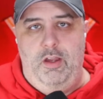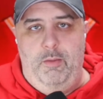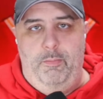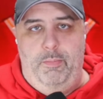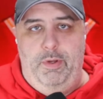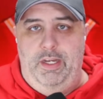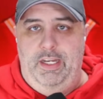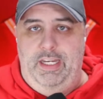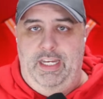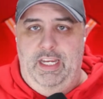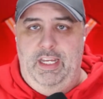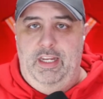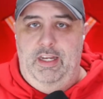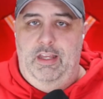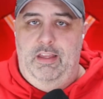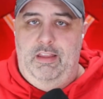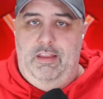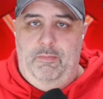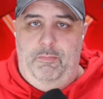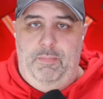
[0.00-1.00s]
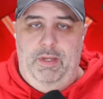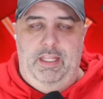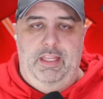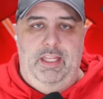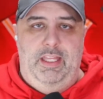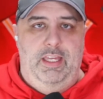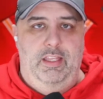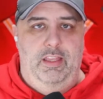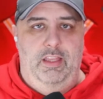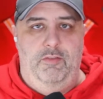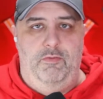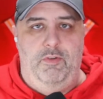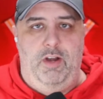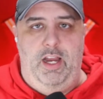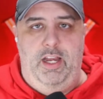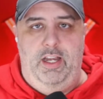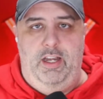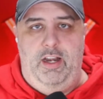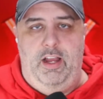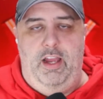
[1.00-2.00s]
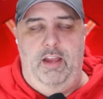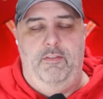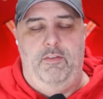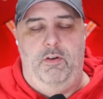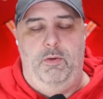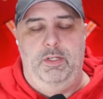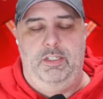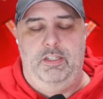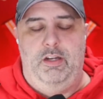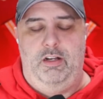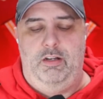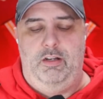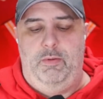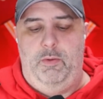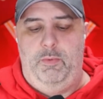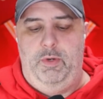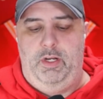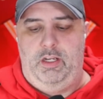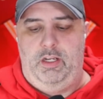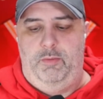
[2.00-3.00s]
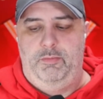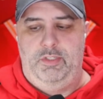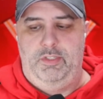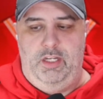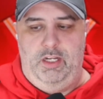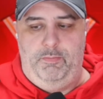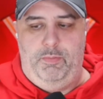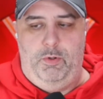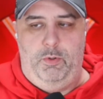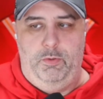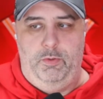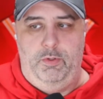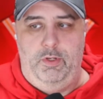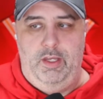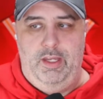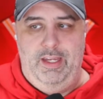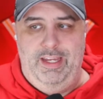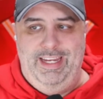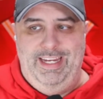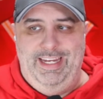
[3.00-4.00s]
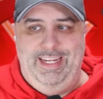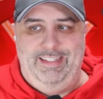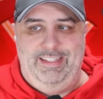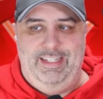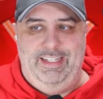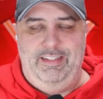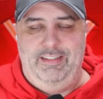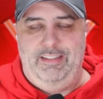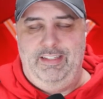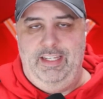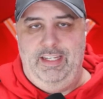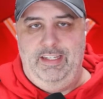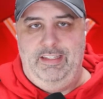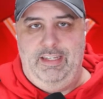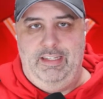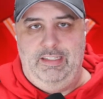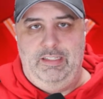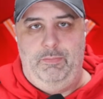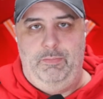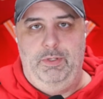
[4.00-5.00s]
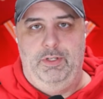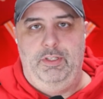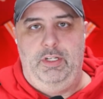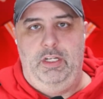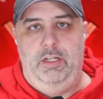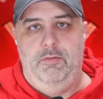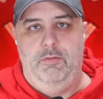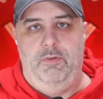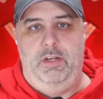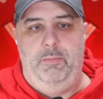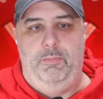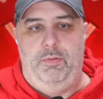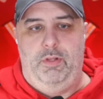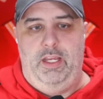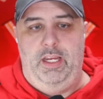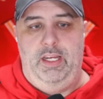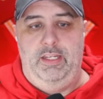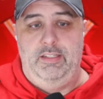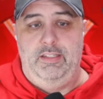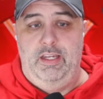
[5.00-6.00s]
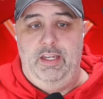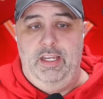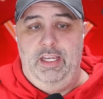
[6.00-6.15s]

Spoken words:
But again, the big thing that Ryan and I have always talked about when it comes to Nick Bolton, his instincts, his ability to read plays,